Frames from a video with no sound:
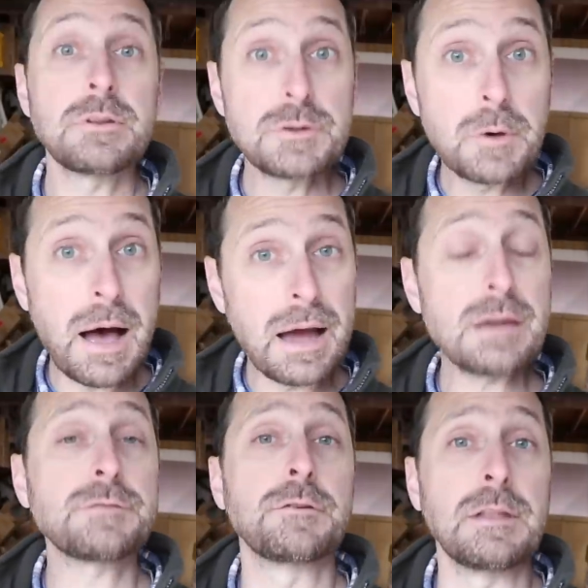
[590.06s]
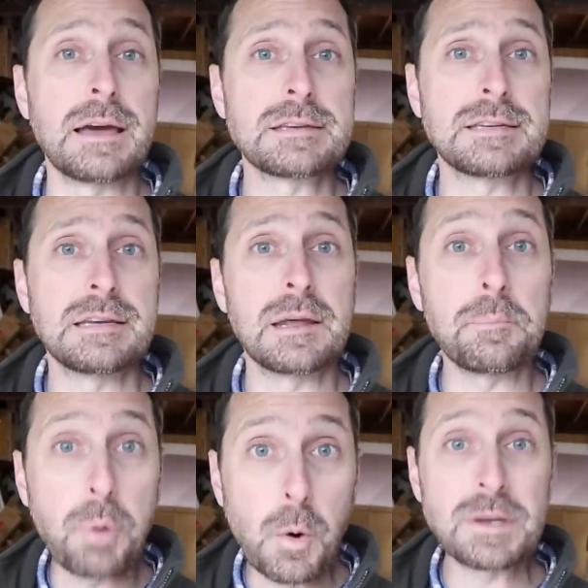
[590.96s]
The two highest for lysine
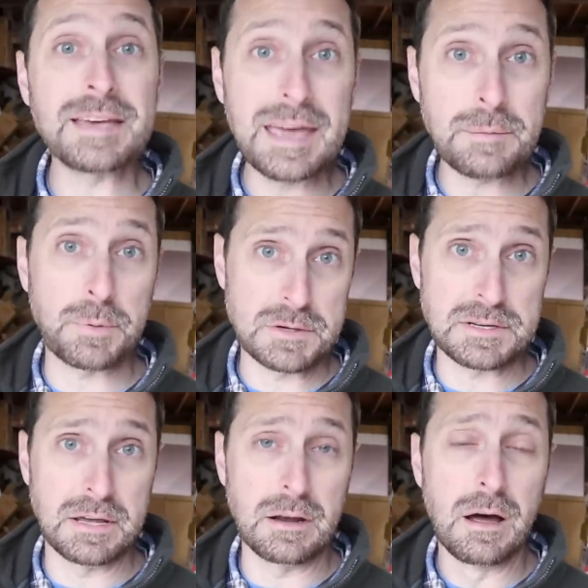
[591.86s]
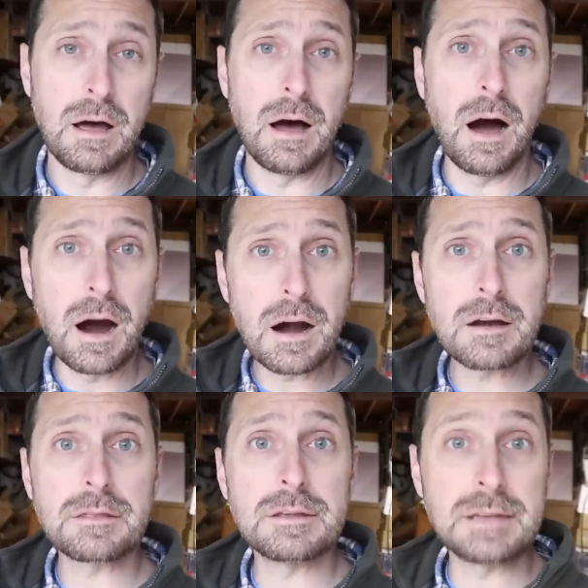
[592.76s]
at 0.8%
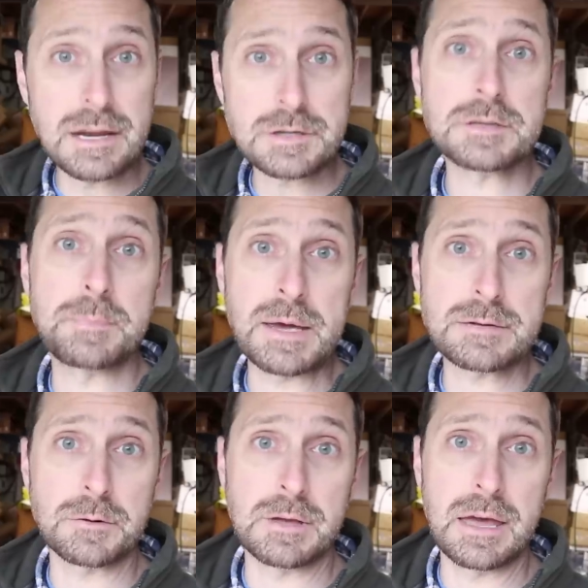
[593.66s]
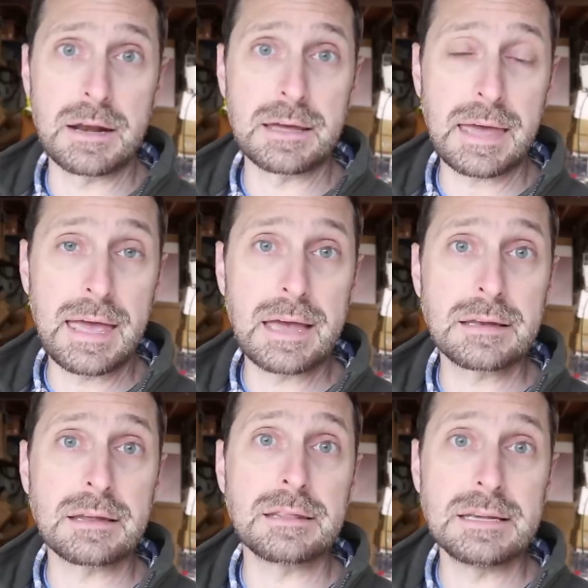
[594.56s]
are the Nature's Best Organic
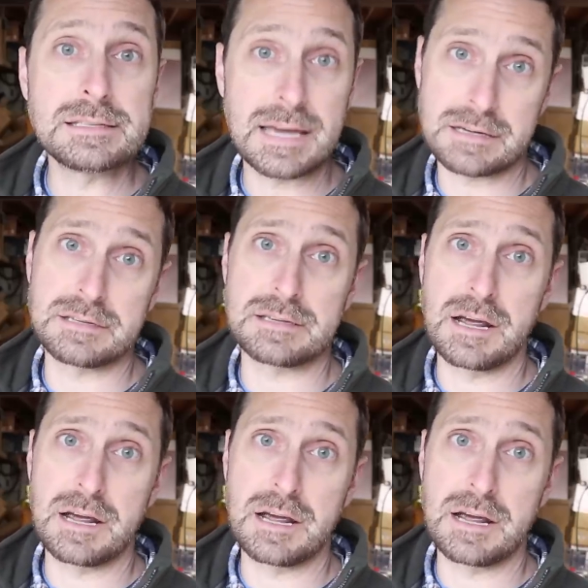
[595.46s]
and the Texas